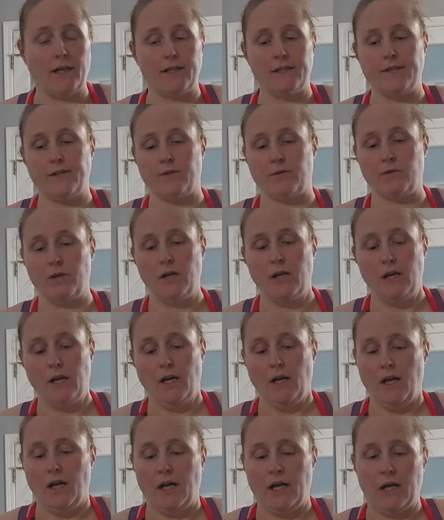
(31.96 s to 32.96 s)
So
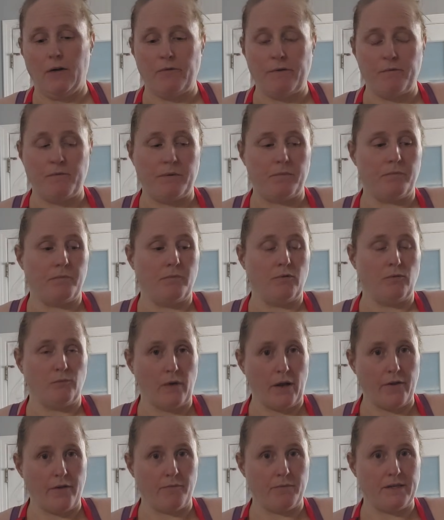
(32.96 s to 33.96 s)
we've been
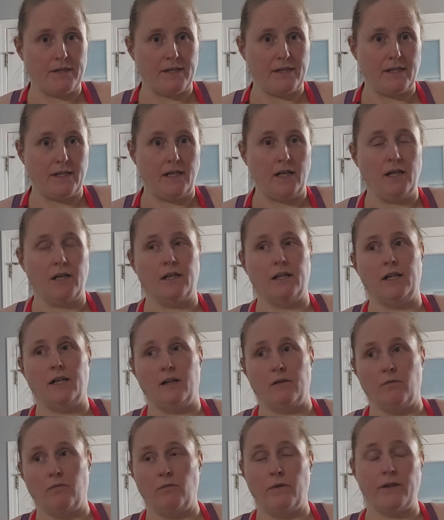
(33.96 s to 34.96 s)
rather busy
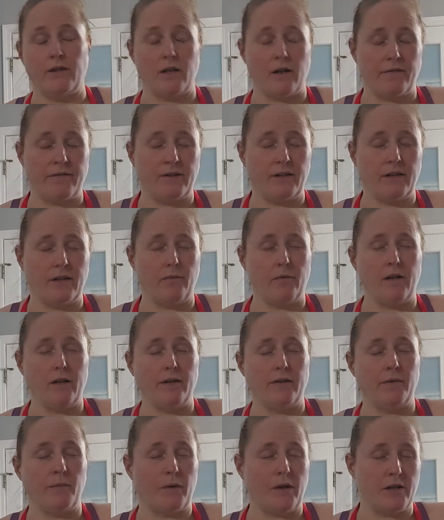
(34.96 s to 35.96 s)
with not feeling
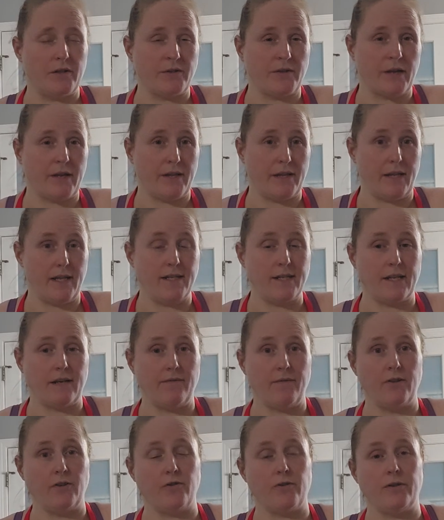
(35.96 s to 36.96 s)
well, and we also had
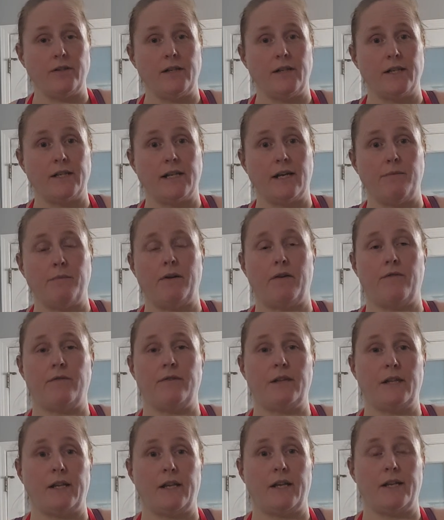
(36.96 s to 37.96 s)
Thanksgiving during that time and
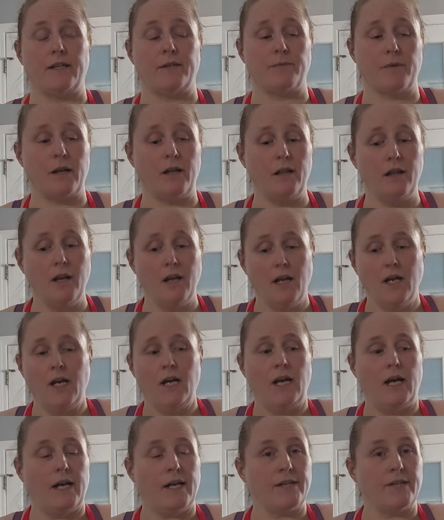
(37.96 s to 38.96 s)
everything as well.
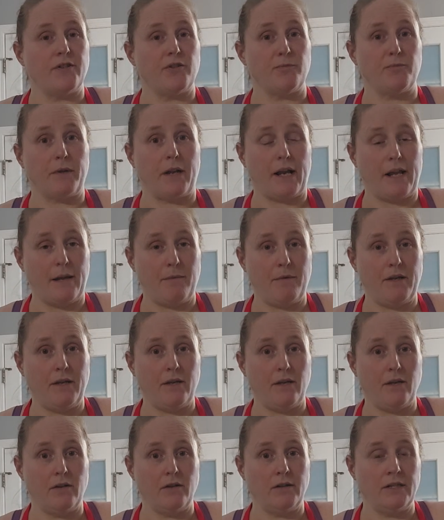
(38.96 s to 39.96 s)
But I am
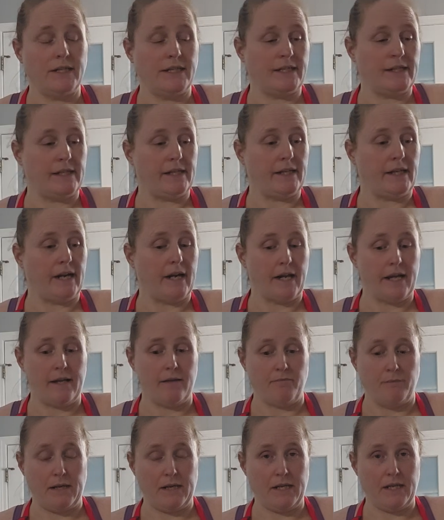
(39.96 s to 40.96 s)
here today, and I
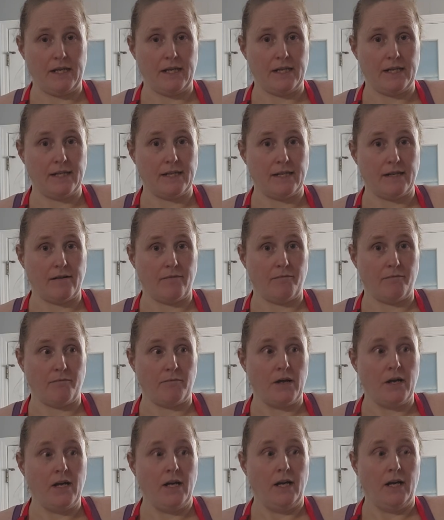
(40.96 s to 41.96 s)
am making some
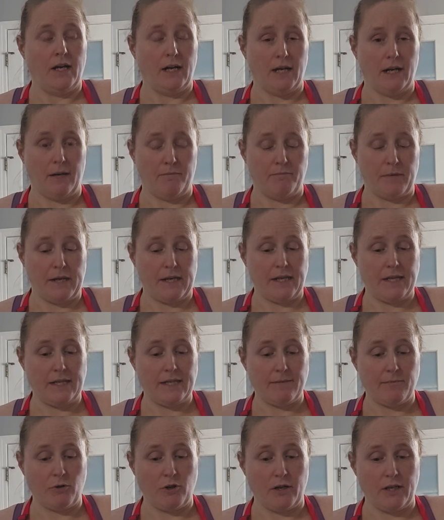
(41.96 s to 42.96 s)
baking
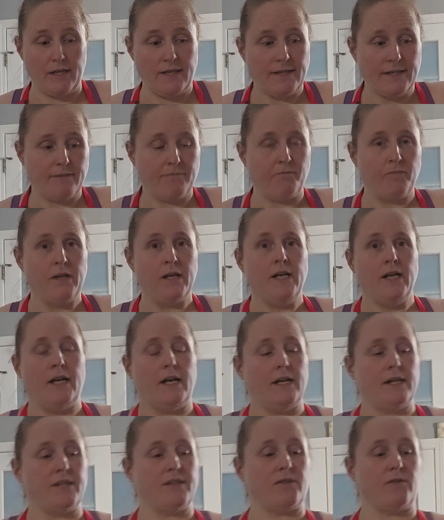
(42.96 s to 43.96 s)
some cookies.
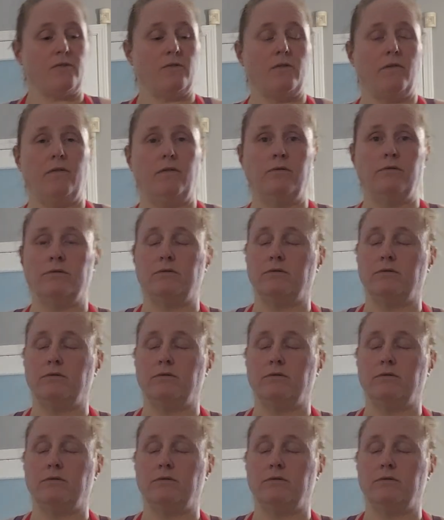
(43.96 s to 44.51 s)
So